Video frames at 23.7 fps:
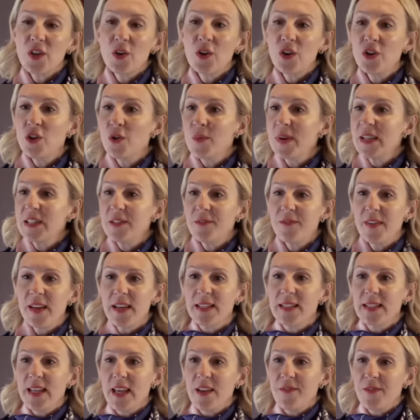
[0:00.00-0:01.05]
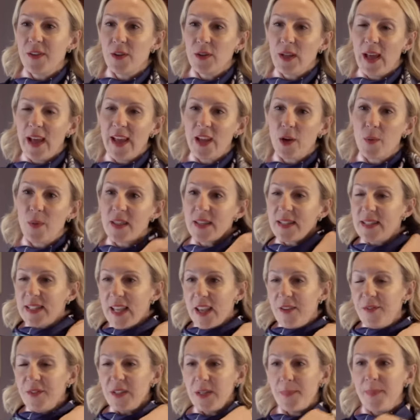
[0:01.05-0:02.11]
You can always fix it if you like with a
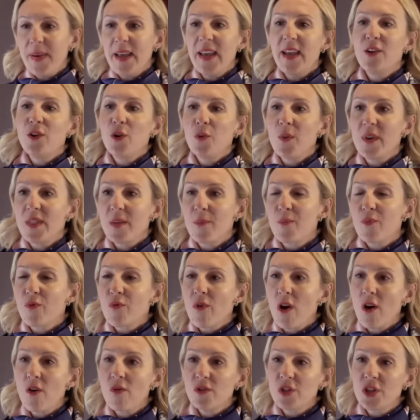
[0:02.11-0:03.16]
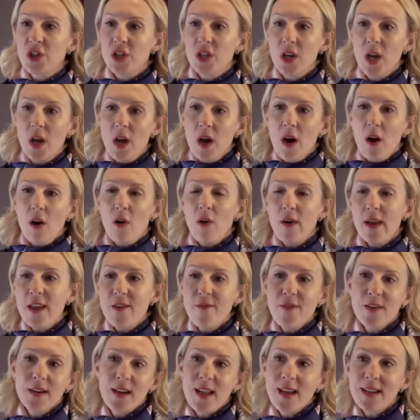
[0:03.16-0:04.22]
safety pin or with a brooch, or
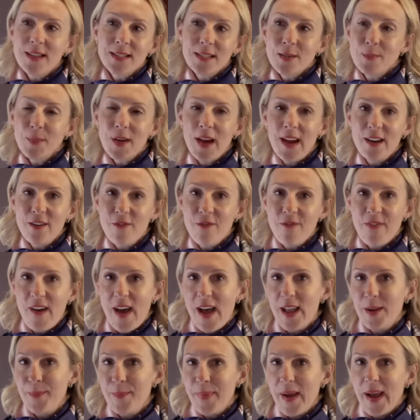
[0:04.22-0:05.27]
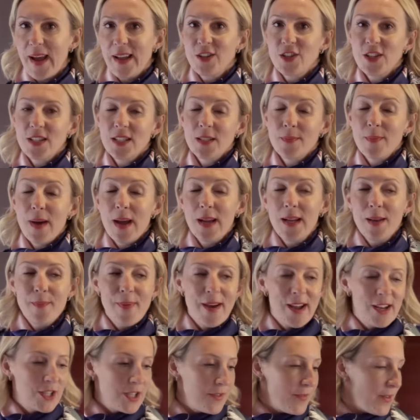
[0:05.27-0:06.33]
even like some kind of fan badge, a smiley
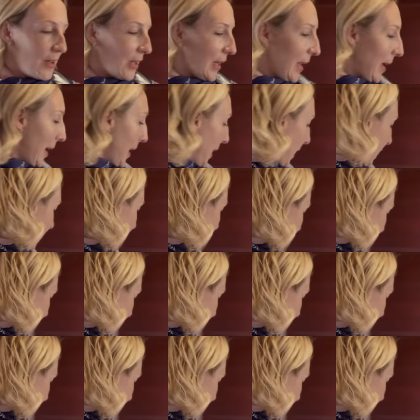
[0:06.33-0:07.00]
badge if you like.